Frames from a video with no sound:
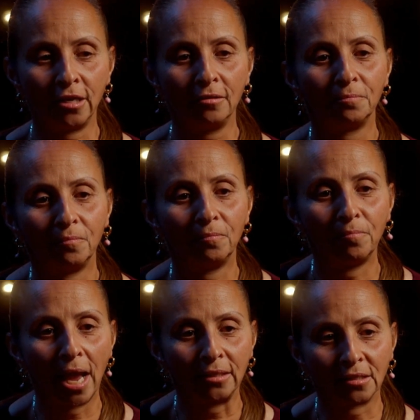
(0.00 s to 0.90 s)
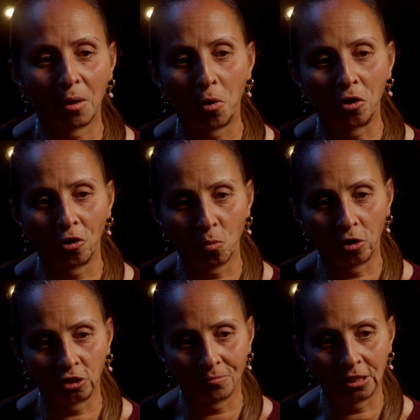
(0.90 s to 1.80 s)
son met someone on the
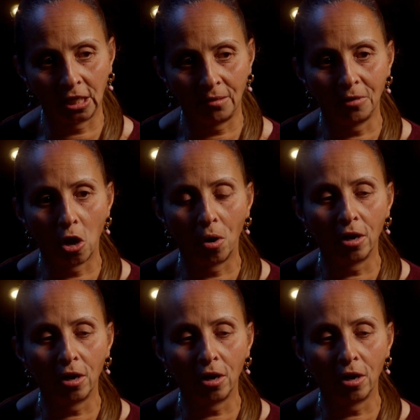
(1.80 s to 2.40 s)
worship team,